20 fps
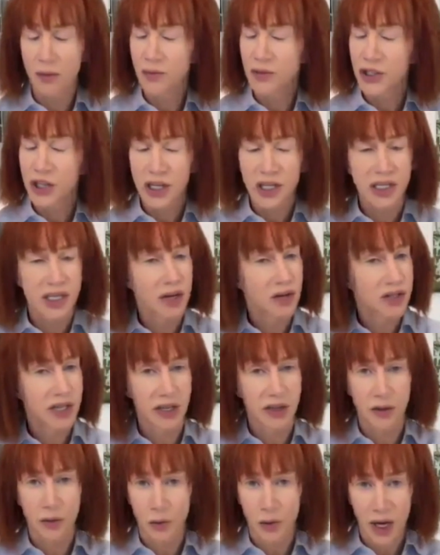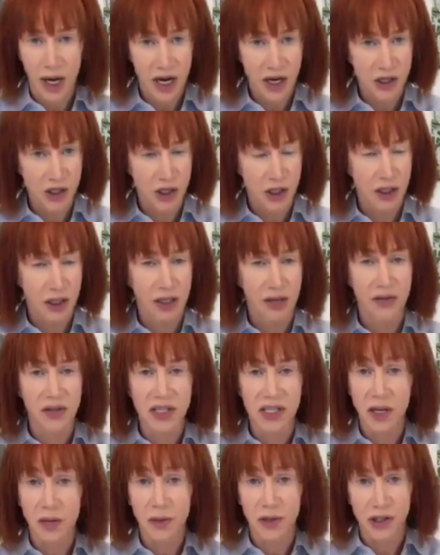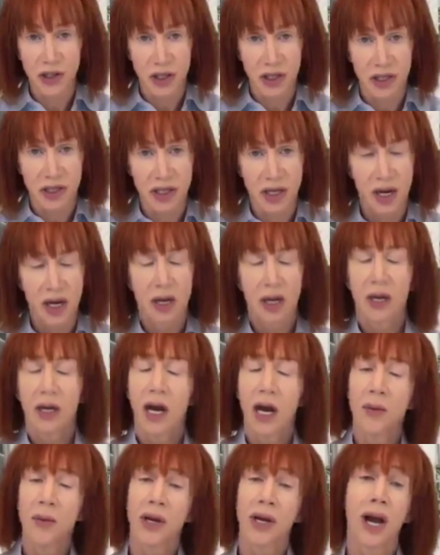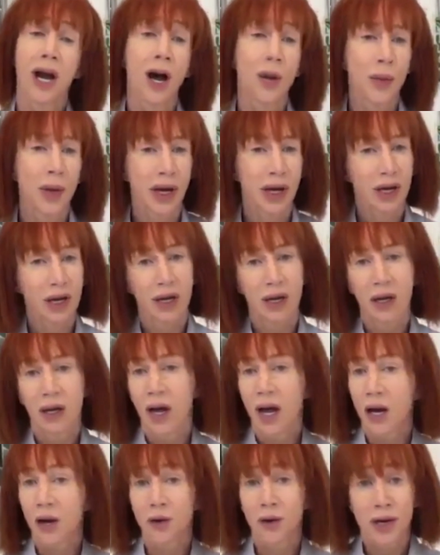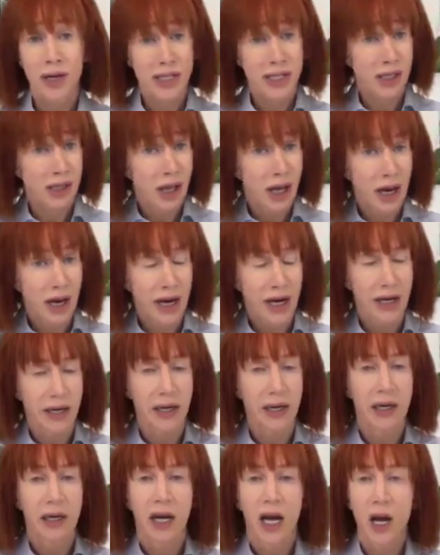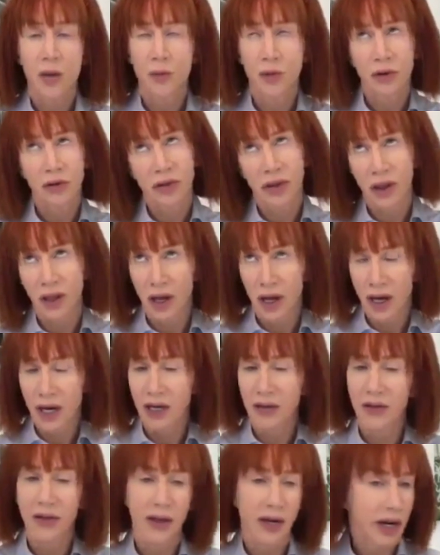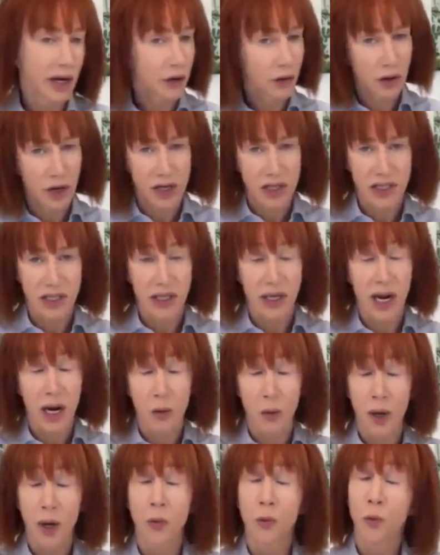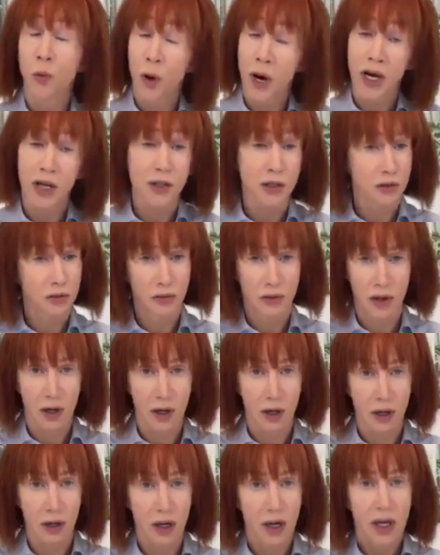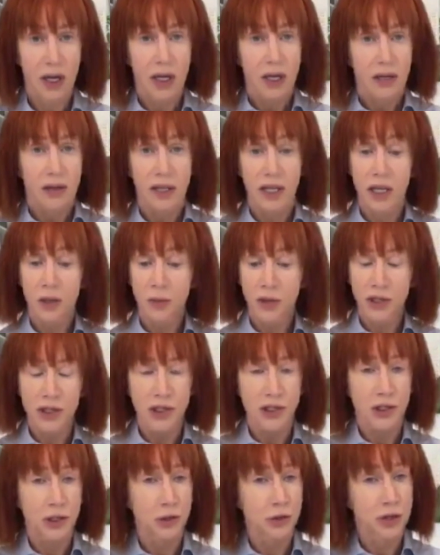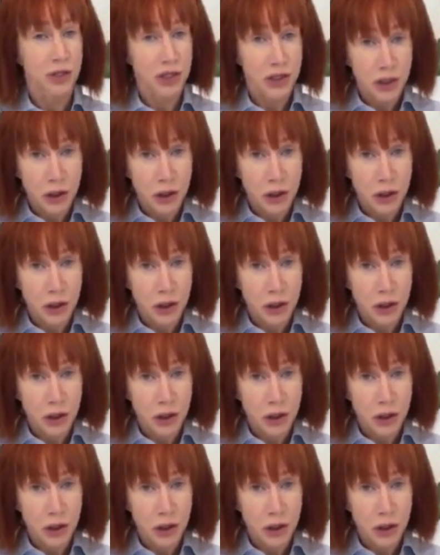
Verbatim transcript: I am just now seeing the reaction of these images. I'm a comic. I crossed the line. I move the line, then I cross it. I went way too far. The image is too